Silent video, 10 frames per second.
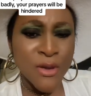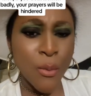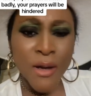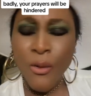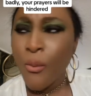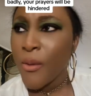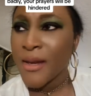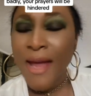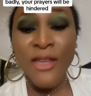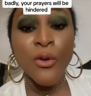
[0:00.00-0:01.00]
You
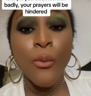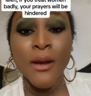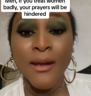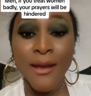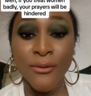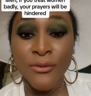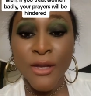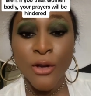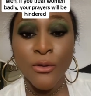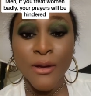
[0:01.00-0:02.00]
wonder if,
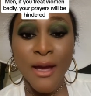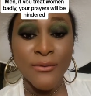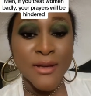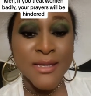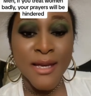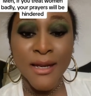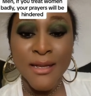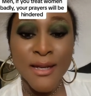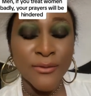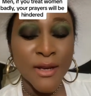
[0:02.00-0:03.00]
you know, they have a saying
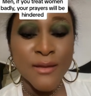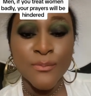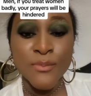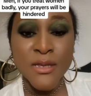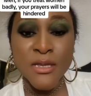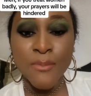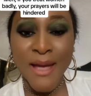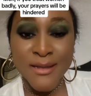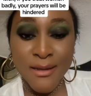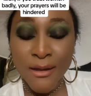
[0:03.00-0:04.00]
that if they
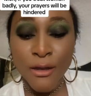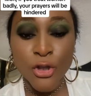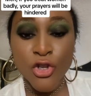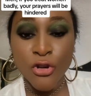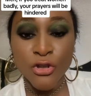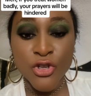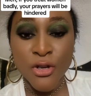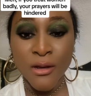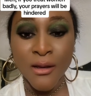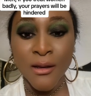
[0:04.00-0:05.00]
spat in the church,
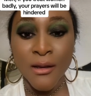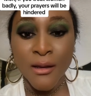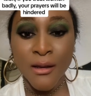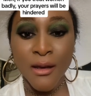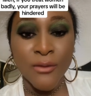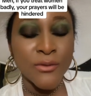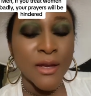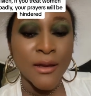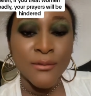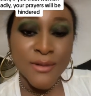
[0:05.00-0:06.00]
if
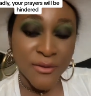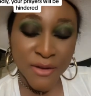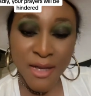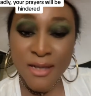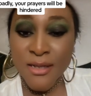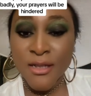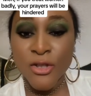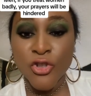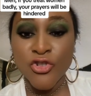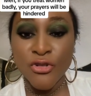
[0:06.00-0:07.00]
they defecated in
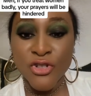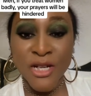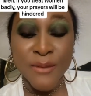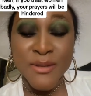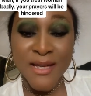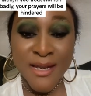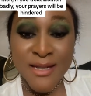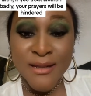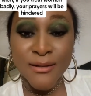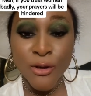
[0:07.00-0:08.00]
the church, and I'm saying
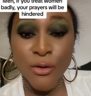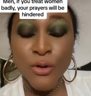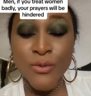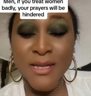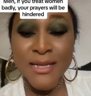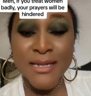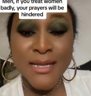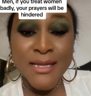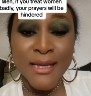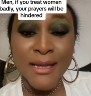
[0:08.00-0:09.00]
it, you know, using
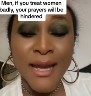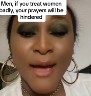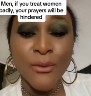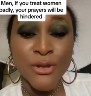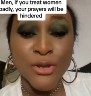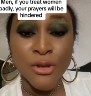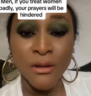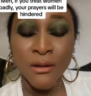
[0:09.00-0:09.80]
decent language.